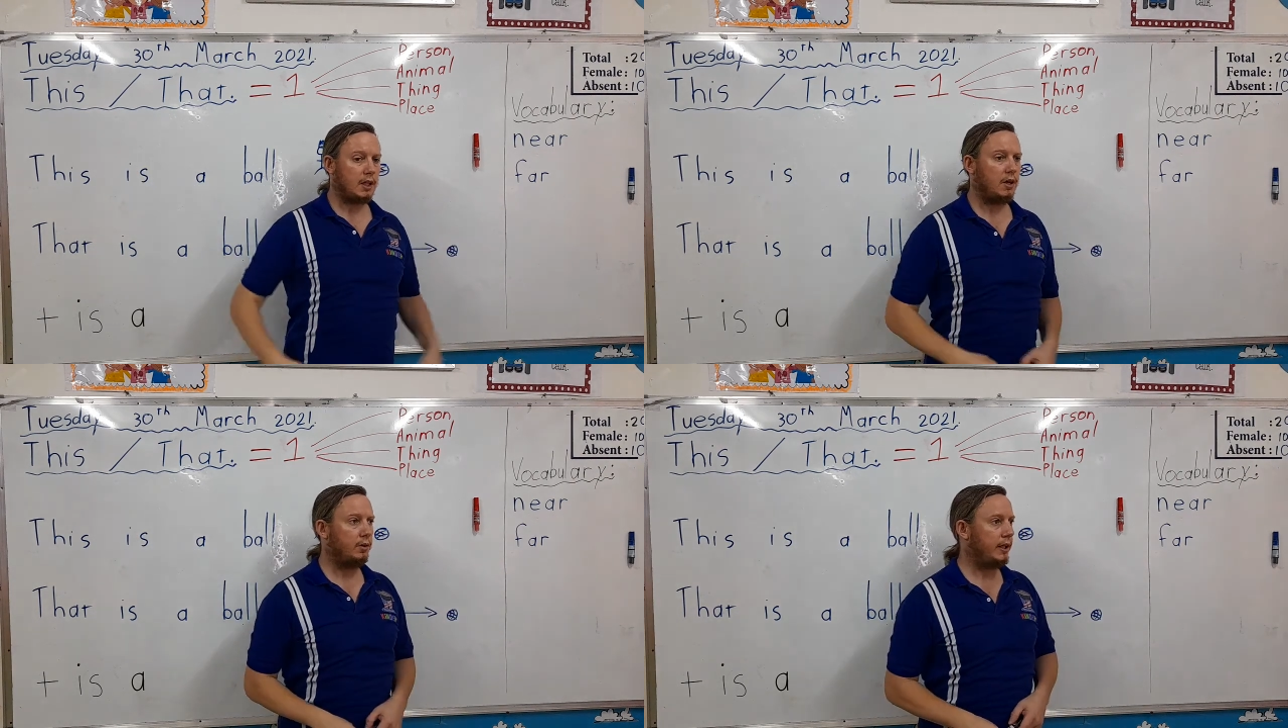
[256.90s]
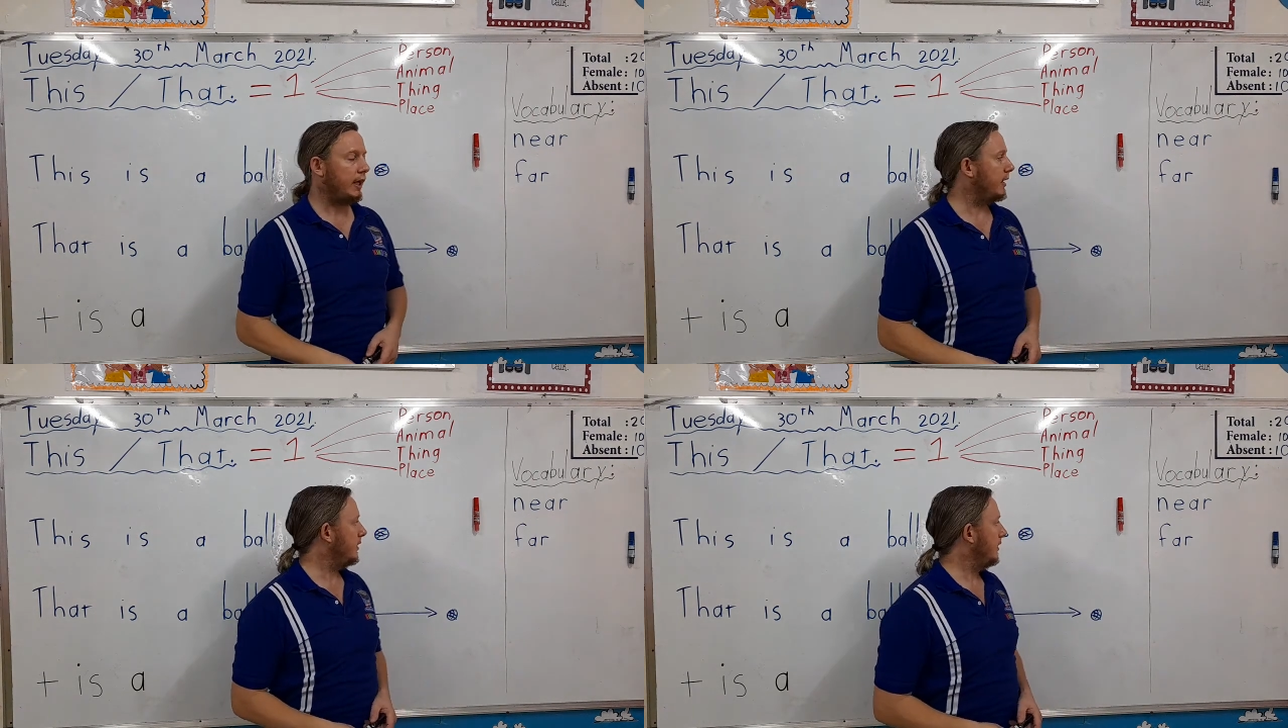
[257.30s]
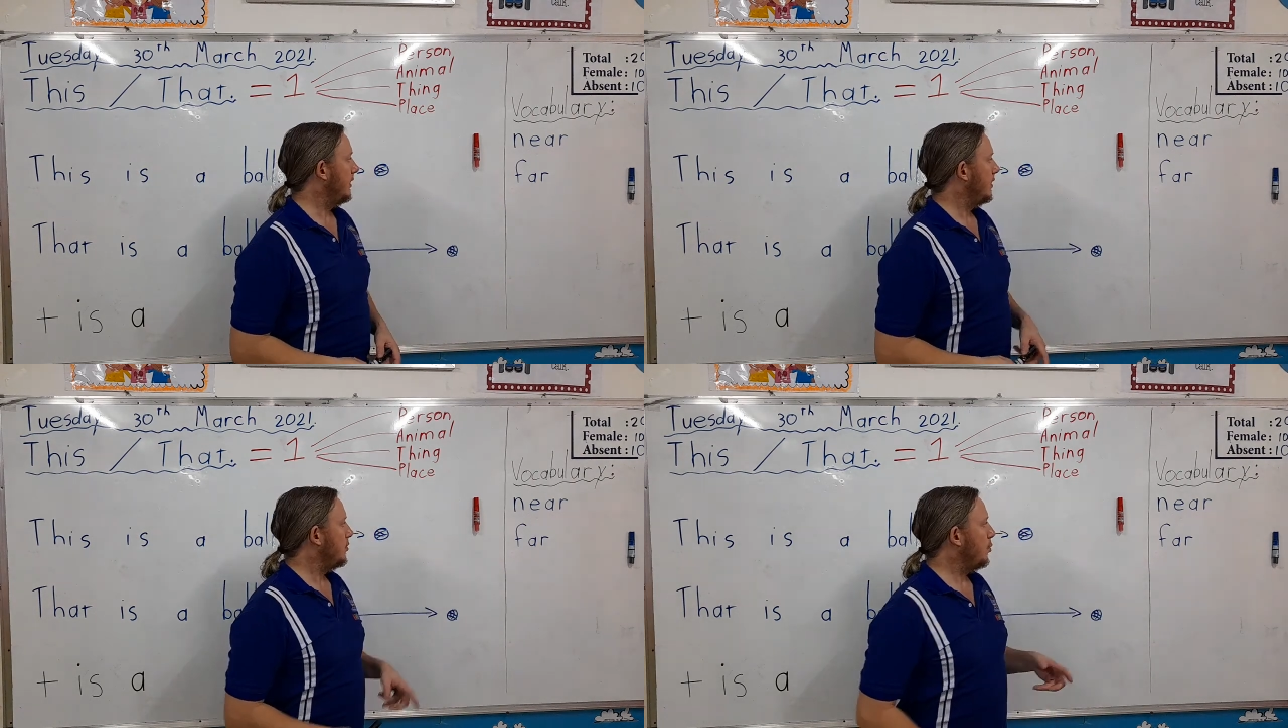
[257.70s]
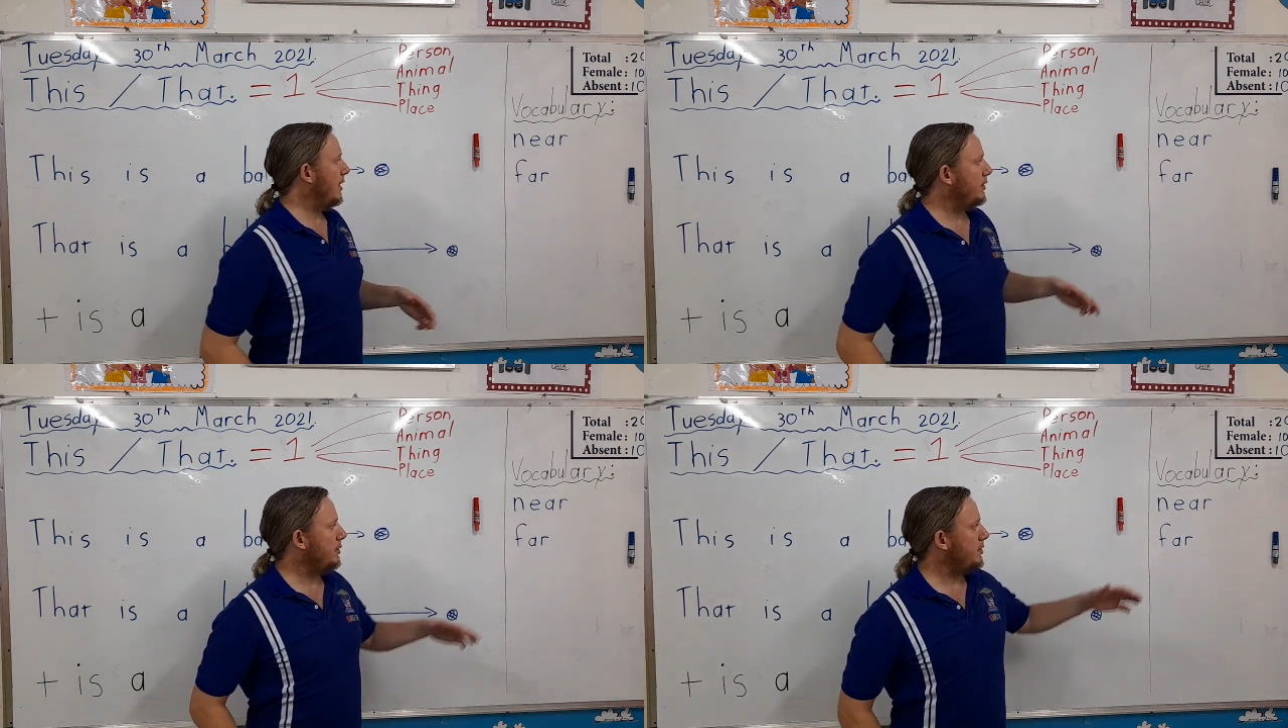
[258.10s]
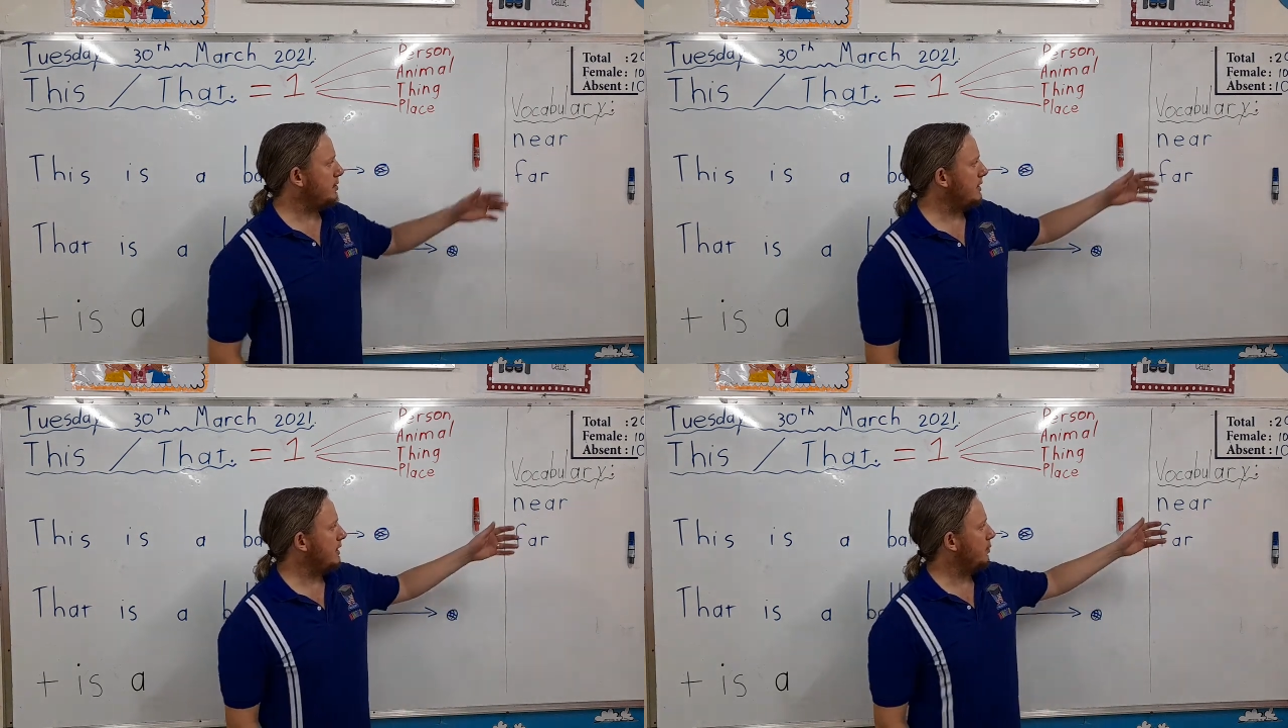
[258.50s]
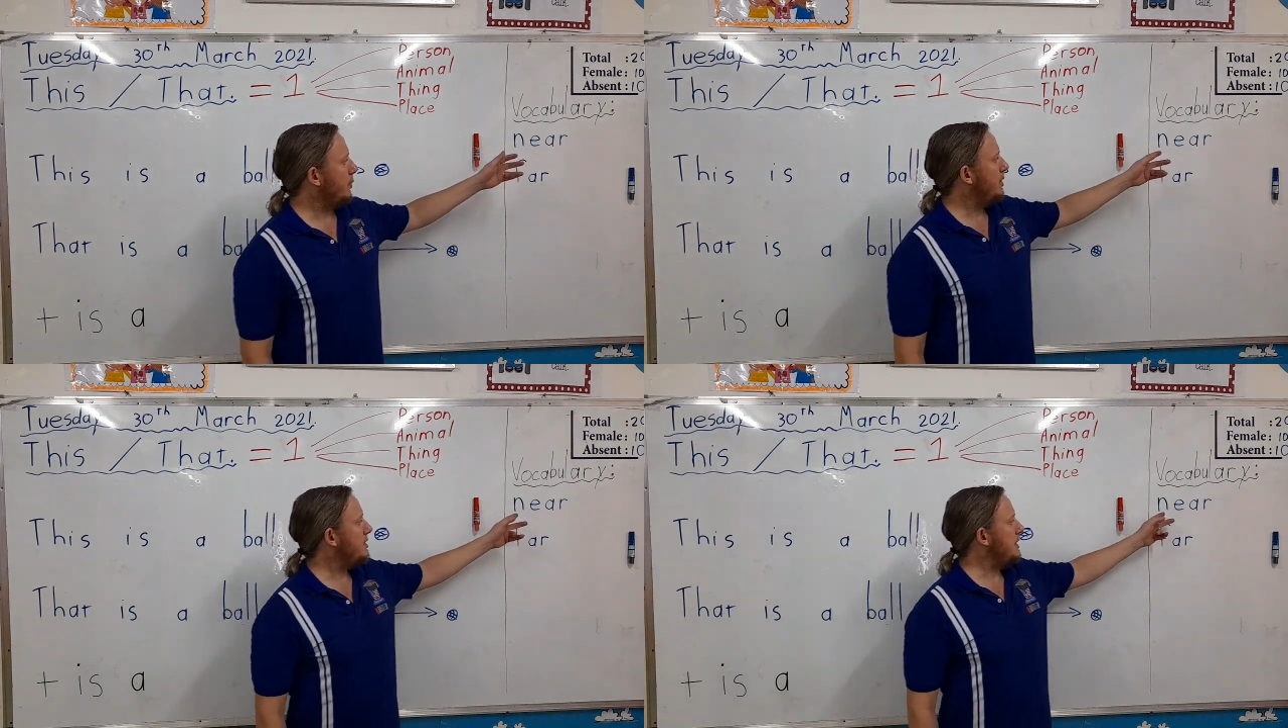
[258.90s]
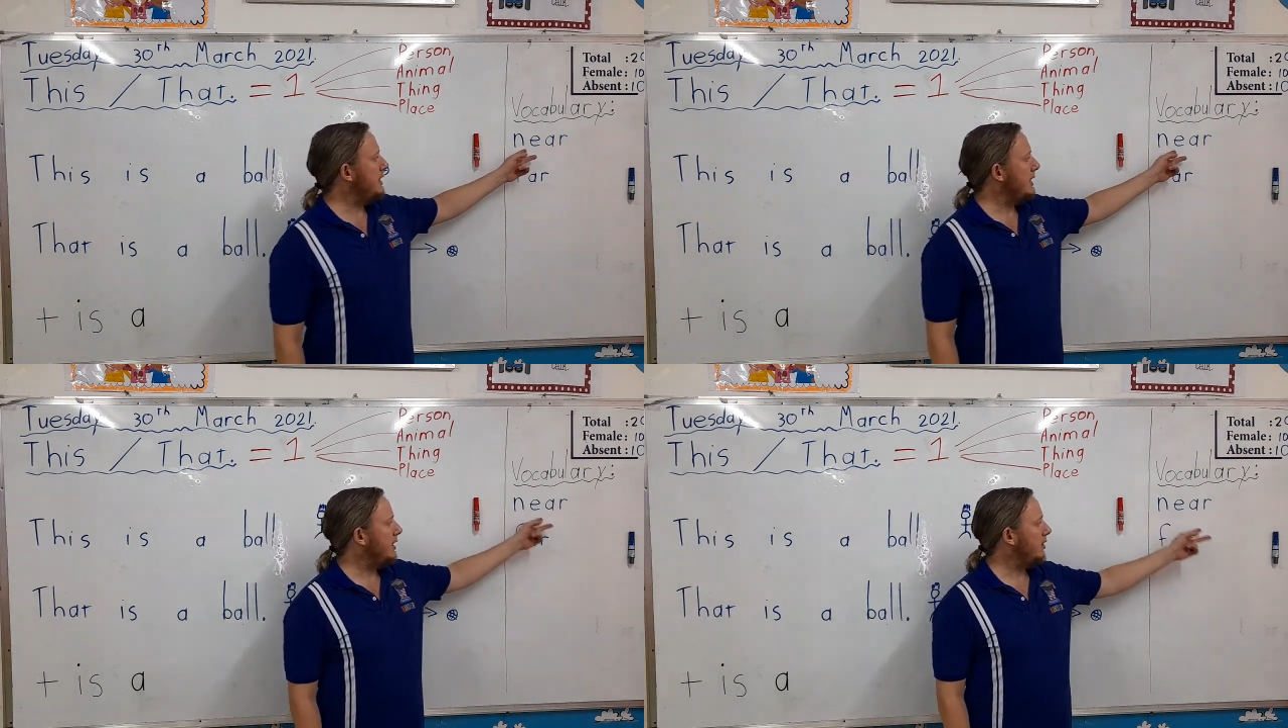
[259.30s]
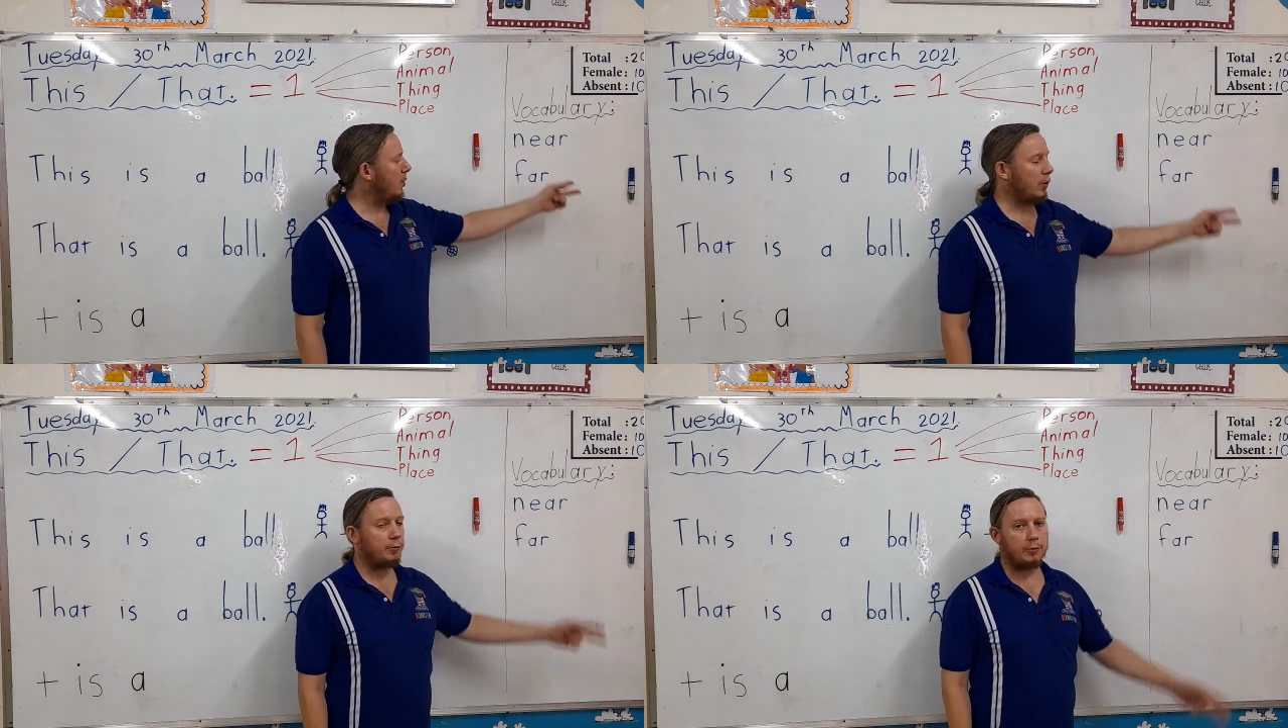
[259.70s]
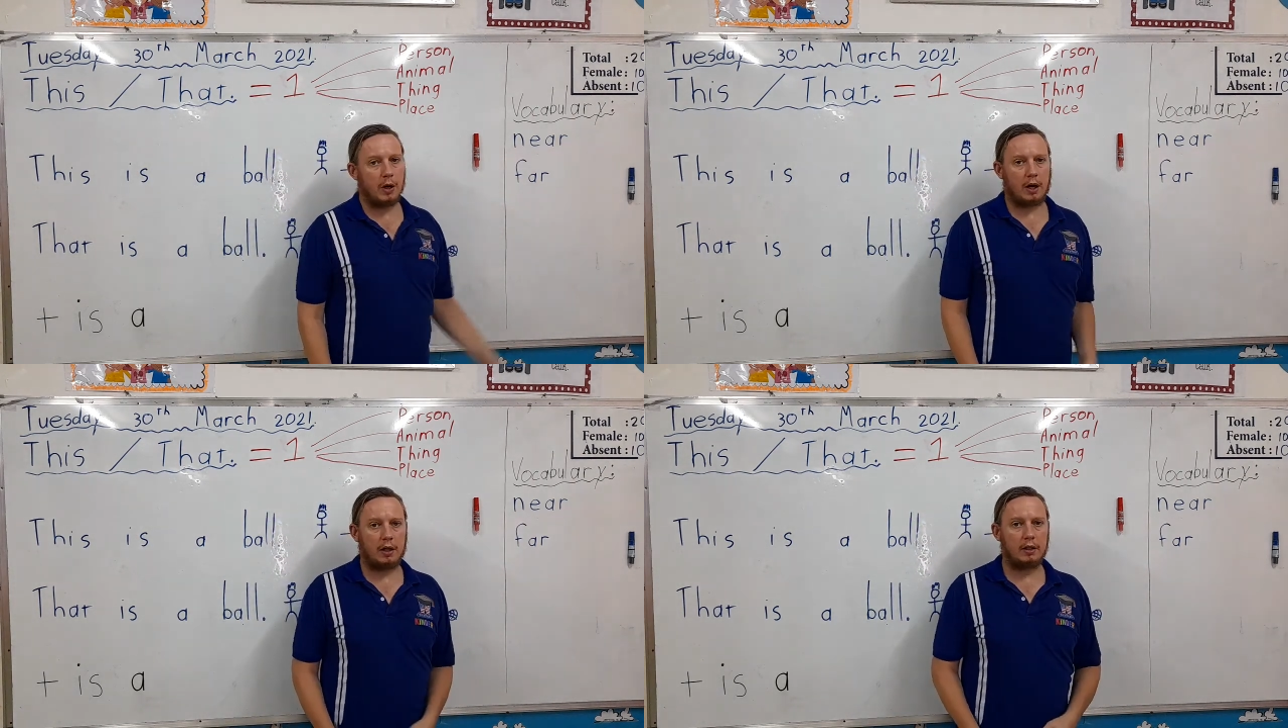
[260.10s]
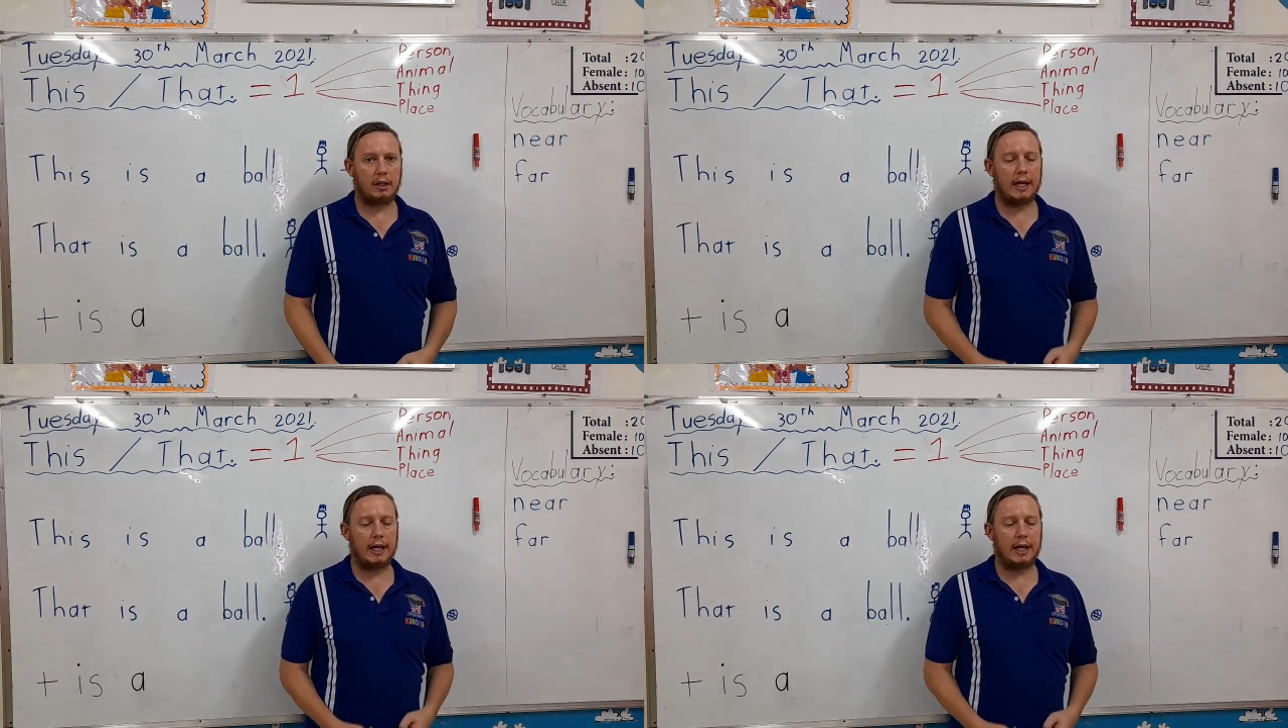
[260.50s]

Okay. When you see the words near or far,